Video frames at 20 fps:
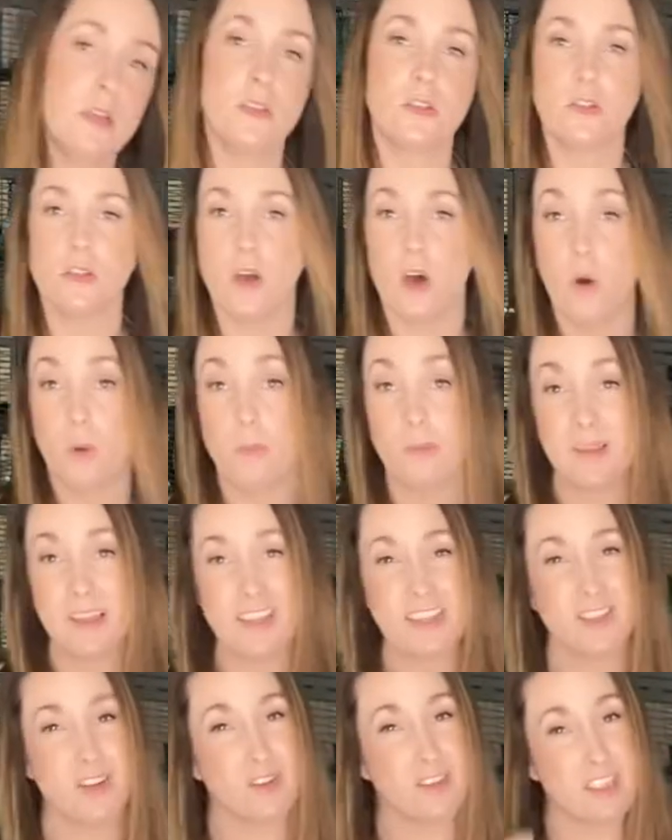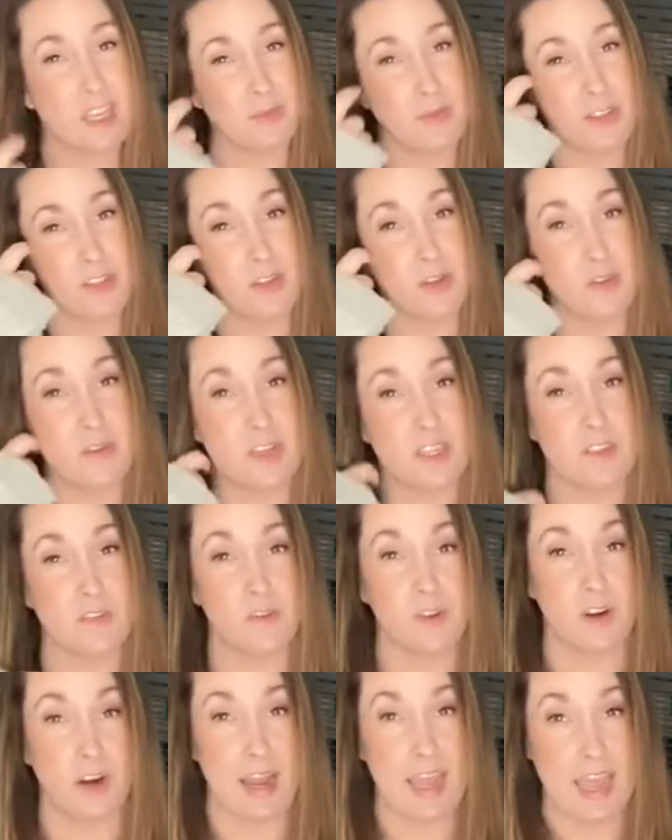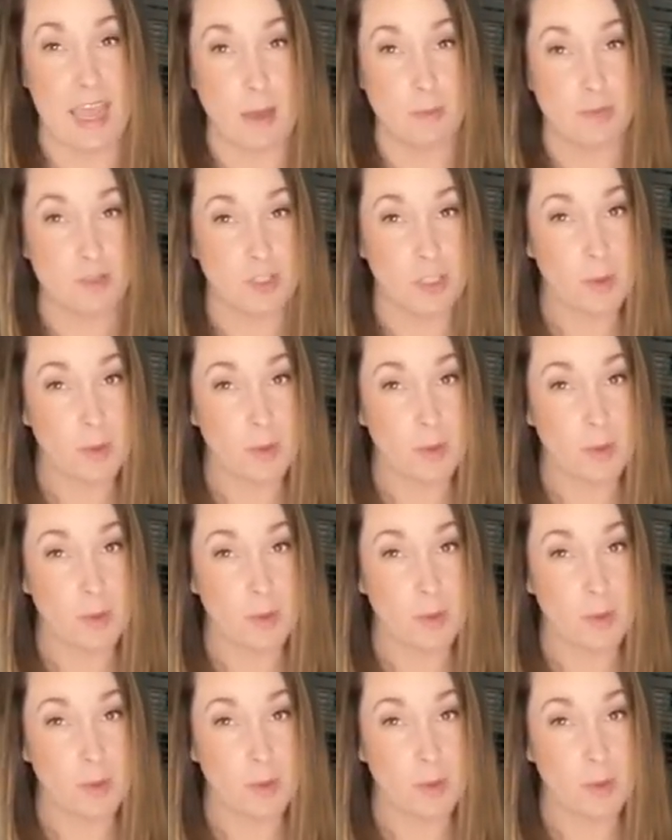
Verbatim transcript: So please don't substitute this for a hamster